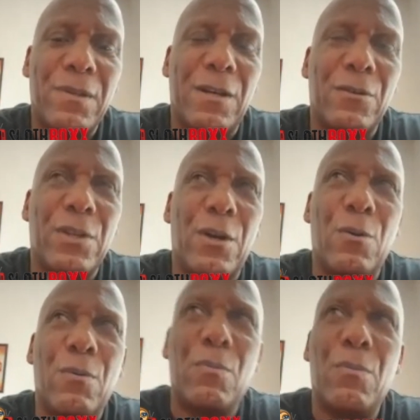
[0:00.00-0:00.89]

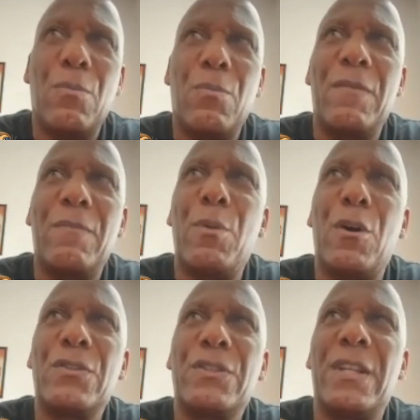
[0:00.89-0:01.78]
So with
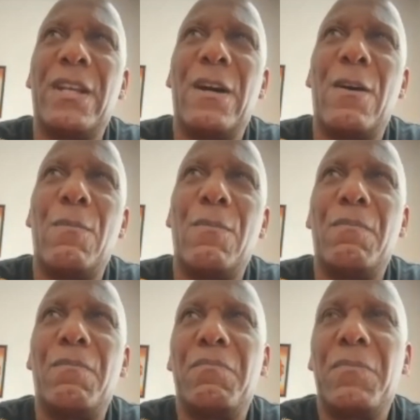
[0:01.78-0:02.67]
boxing, I don't
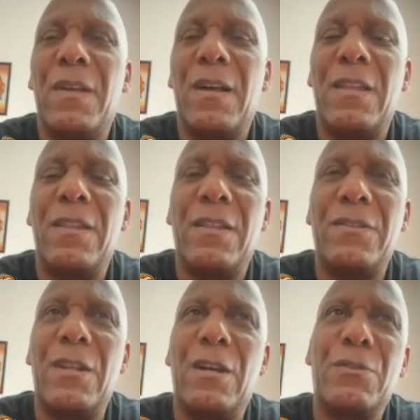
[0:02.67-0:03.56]

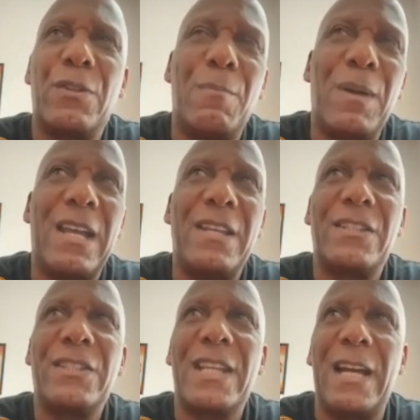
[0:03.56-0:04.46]
know about an
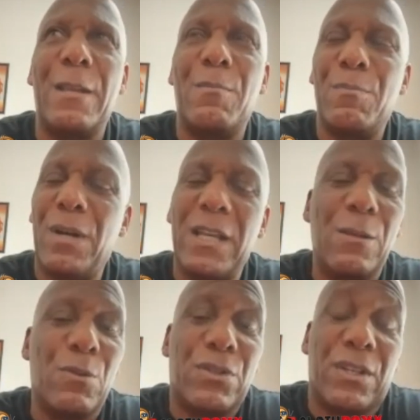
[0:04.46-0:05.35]
escape, but he was